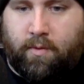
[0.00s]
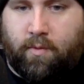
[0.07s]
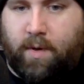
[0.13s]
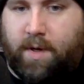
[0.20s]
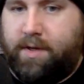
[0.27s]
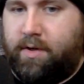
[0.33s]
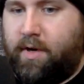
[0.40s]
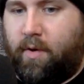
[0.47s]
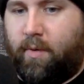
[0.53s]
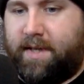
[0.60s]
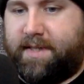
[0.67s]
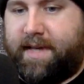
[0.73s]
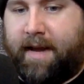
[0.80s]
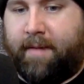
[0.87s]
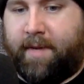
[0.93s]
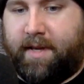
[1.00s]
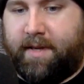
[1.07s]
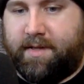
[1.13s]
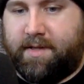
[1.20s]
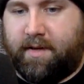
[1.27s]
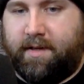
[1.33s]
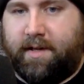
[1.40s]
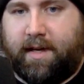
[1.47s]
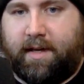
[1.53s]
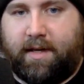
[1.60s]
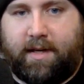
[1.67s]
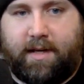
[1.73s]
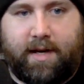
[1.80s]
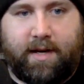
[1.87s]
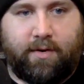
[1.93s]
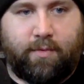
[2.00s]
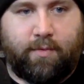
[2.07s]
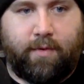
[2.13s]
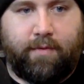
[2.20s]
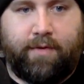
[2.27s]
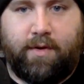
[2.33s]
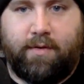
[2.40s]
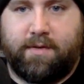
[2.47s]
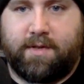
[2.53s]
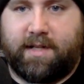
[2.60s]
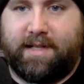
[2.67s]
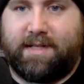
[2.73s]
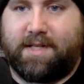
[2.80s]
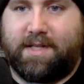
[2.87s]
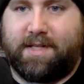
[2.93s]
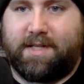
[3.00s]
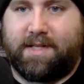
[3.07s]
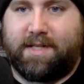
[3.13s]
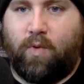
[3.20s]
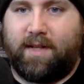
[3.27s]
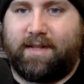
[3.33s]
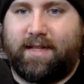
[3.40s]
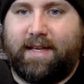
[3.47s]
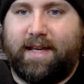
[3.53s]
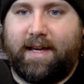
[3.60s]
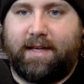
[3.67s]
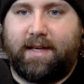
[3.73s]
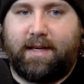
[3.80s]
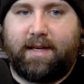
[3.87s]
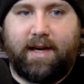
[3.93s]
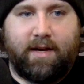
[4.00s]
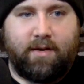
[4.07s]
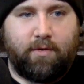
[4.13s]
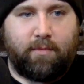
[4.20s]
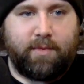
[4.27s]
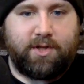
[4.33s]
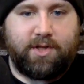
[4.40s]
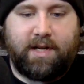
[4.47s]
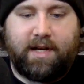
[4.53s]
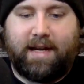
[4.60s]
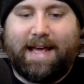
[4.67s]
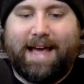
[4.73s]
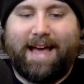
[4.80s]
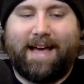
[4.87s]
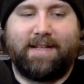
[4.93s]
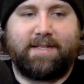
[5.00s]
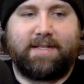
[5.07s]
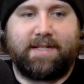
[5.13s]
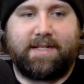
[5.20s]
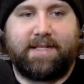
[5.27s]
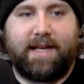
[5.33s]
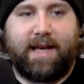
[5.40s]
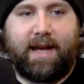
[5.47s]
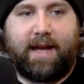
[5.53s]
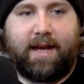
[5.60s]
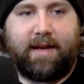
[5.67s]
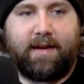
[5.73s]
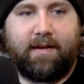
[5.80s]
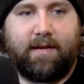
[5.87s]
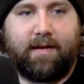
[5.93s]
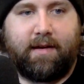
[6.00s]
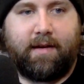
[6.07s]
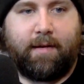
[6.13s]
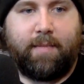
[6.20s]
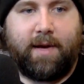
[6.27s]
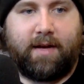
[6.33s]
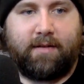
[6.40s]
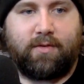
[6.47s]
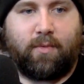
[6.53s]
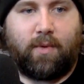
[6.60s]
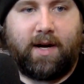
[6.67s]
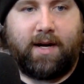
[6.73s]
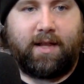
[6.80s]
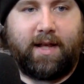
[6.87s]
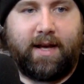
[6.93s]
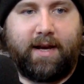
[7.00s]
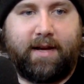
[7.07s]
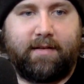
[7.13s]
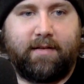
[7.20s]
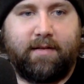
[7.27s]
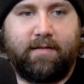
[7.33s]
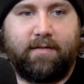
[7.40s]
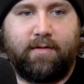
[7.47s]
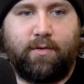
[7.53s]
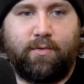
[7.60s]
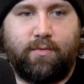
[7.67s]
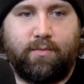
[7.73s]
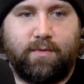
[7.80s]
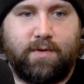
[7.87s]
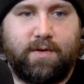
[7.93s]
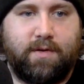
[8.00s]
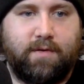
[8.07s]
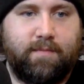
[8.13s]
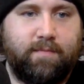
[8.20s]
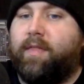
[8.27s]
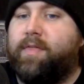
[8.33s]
Well, you know what time it is on Yankee Candle Reviews. Let's see what the Yankee Candle machine has to say about Twilight Tunes.